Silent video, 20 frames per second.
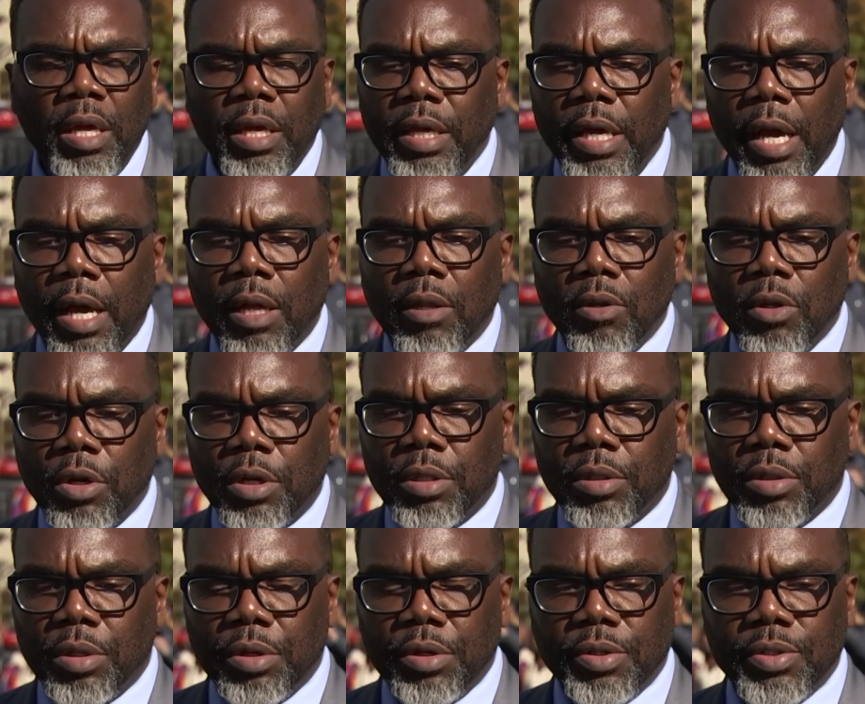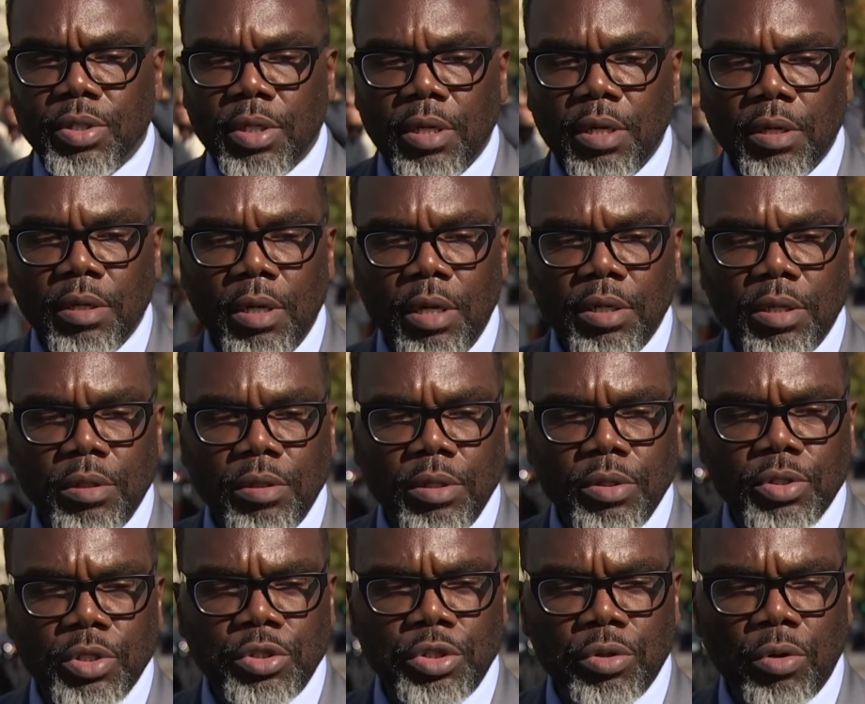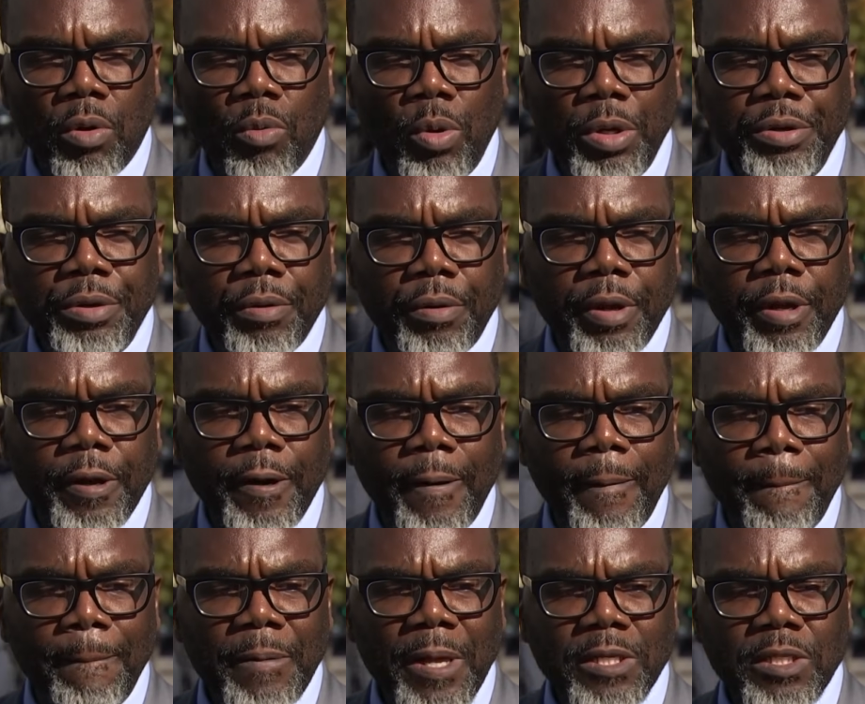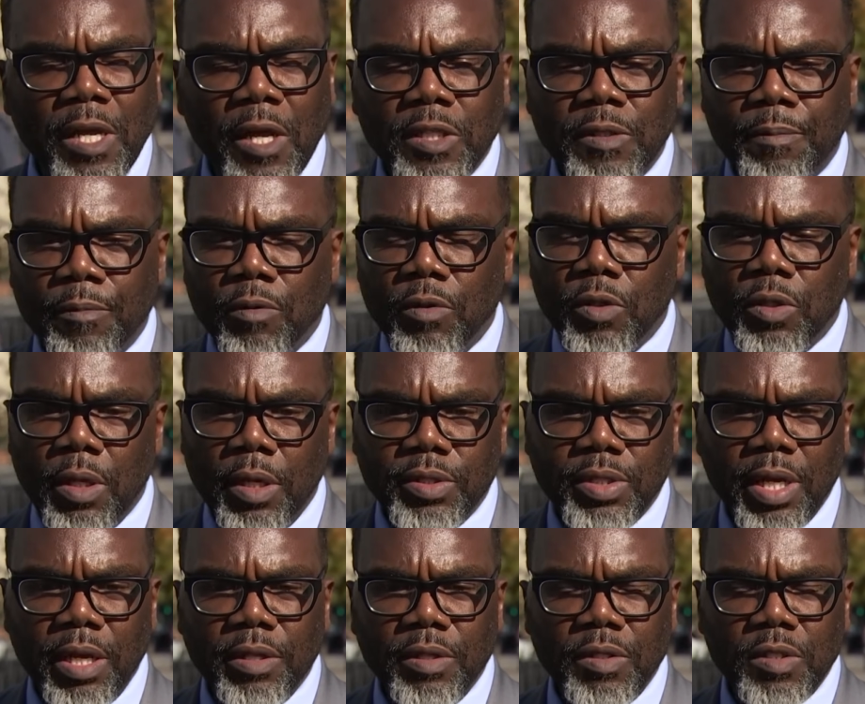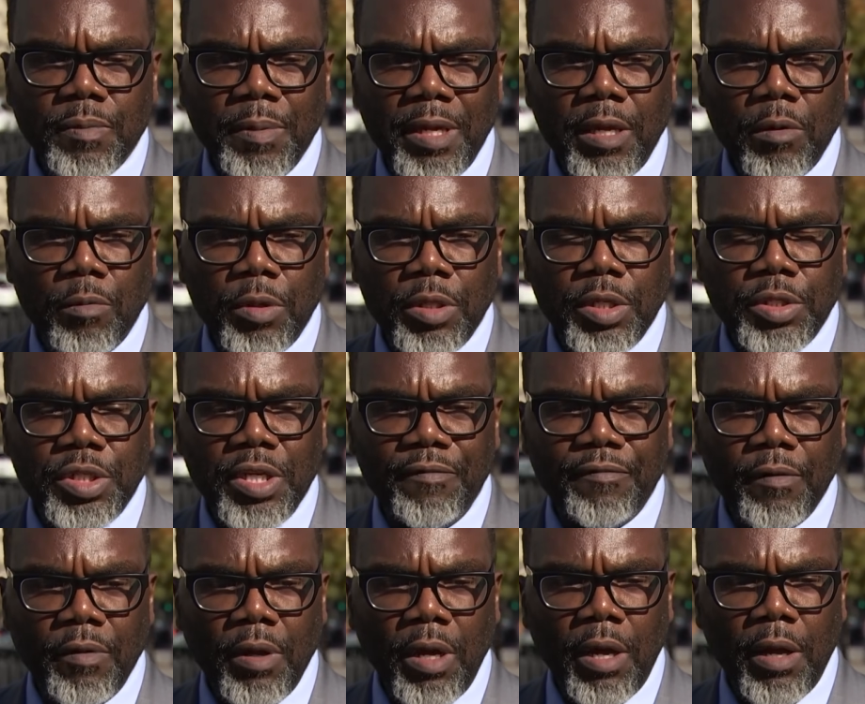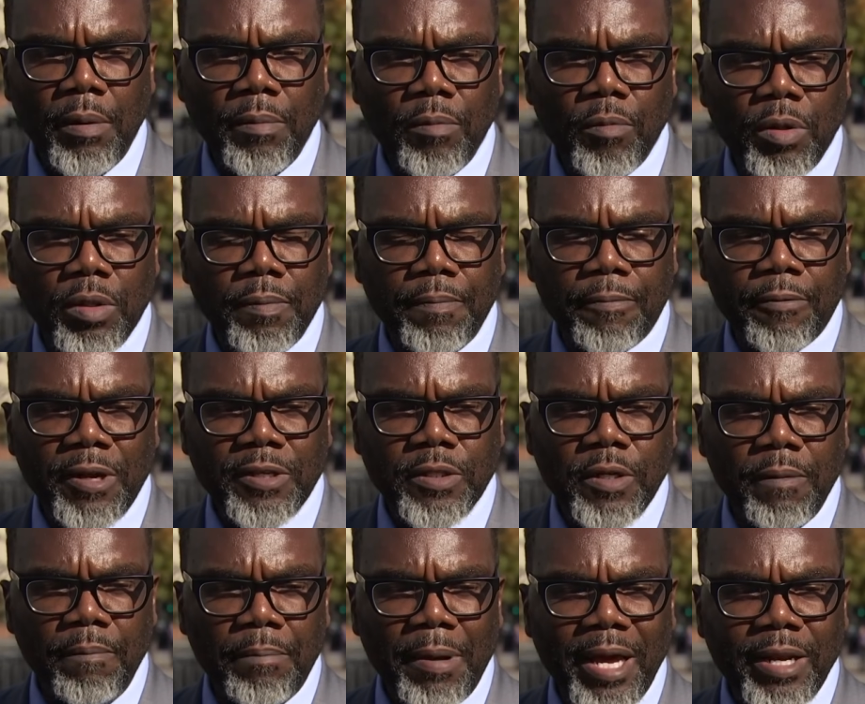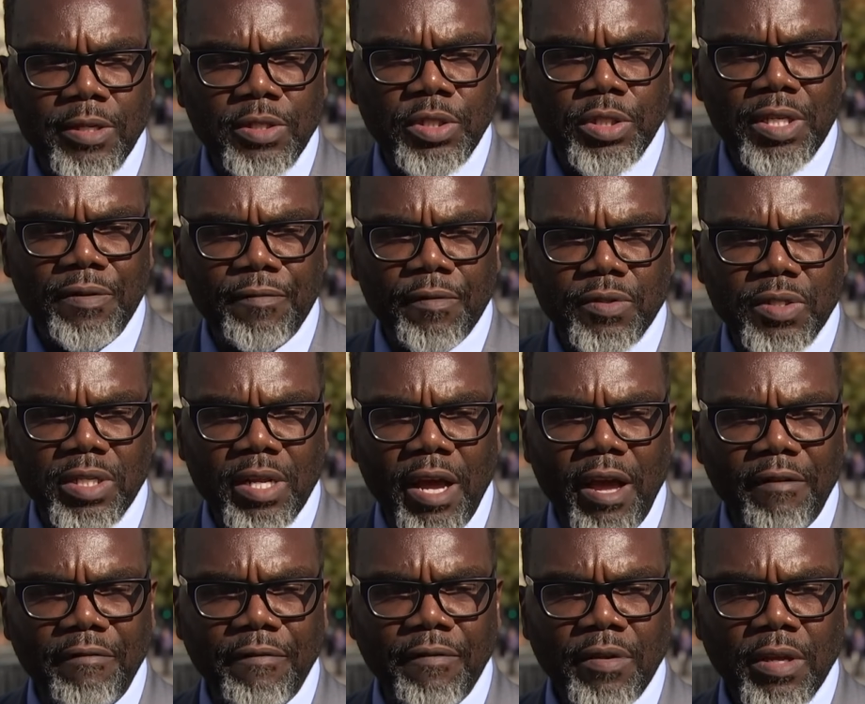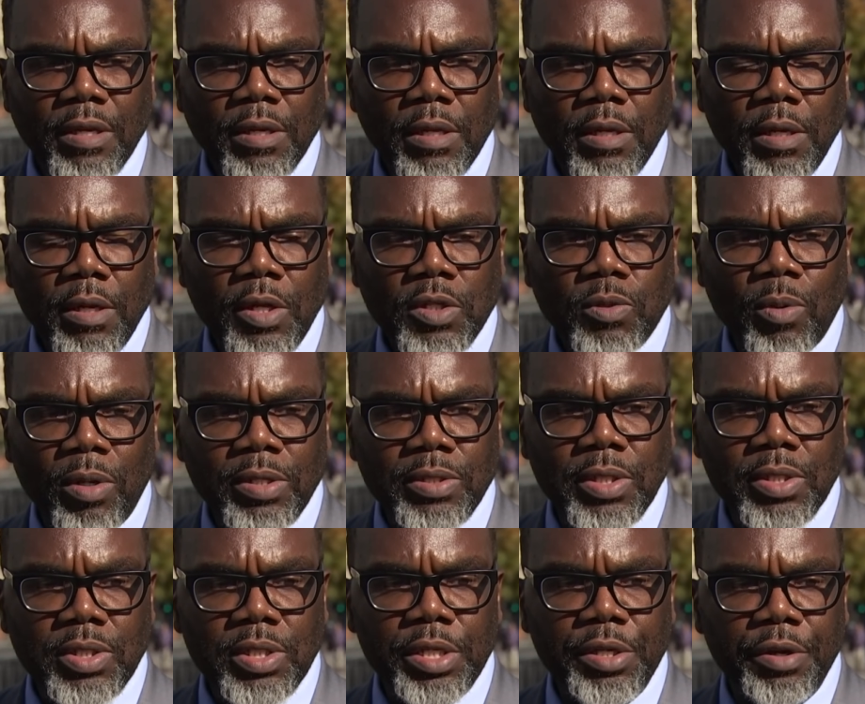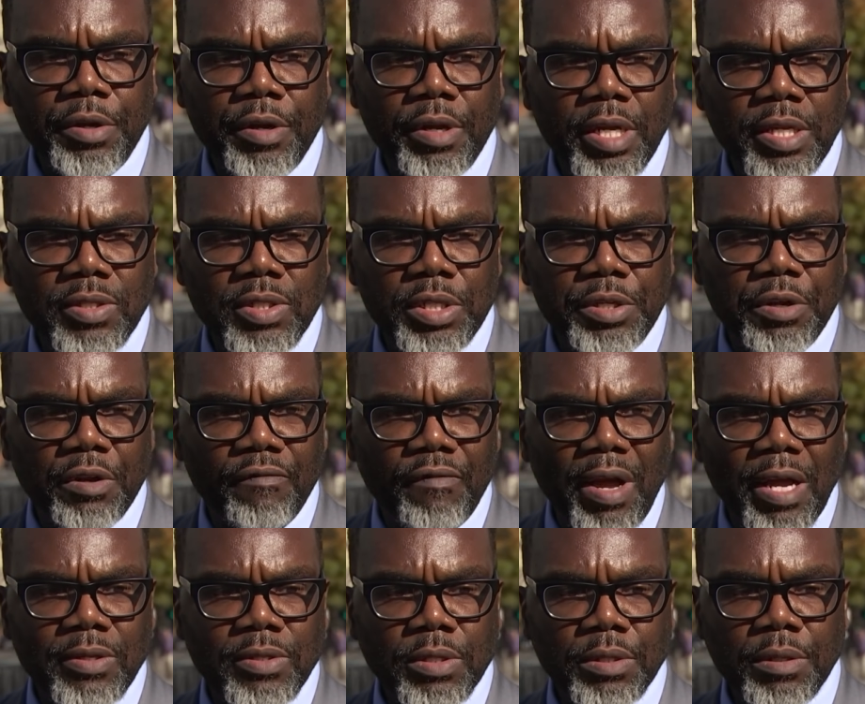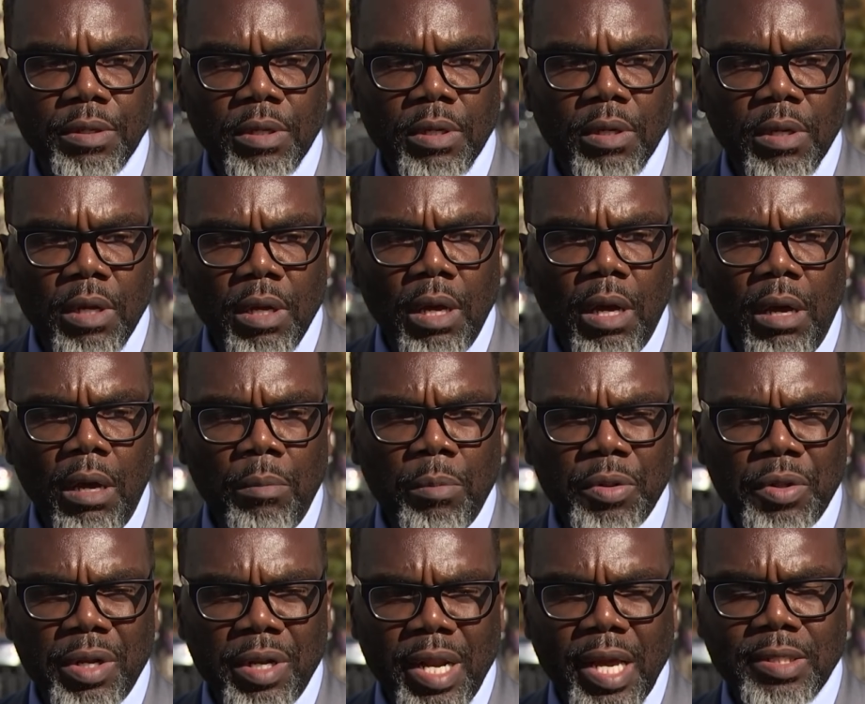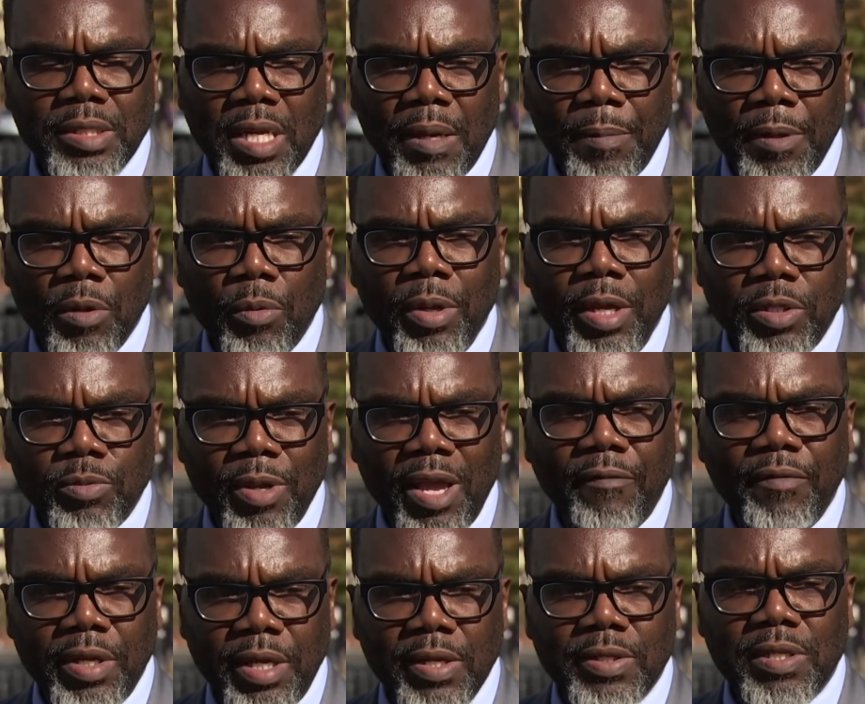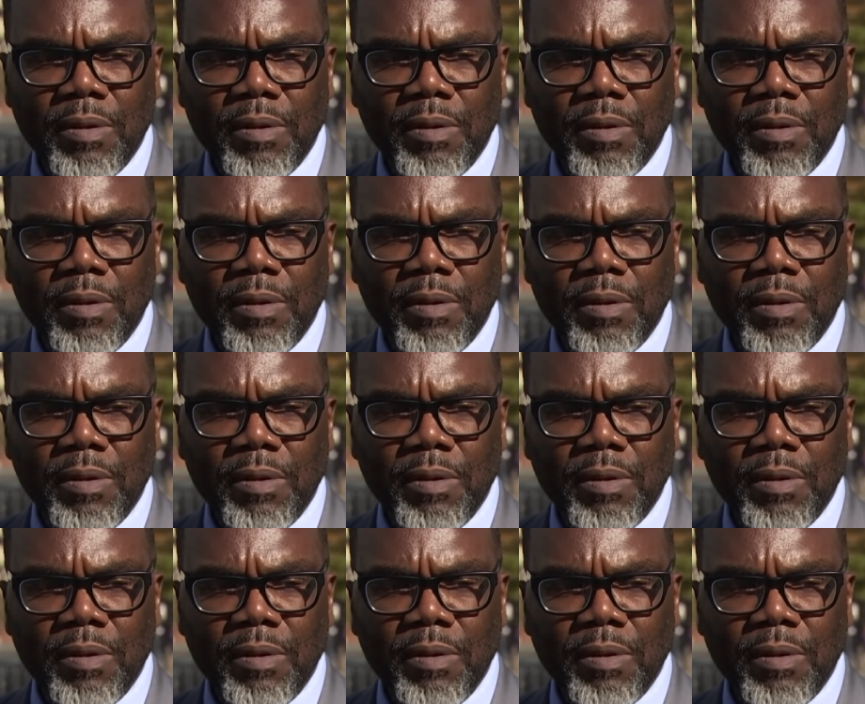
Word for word: yeah, look, there is a, a there's a short window here. As I said, speaking with the chief, um, with President Biden's chief of staff, as well as his senior his senior advisor, um, within the next couple of weeks we have to get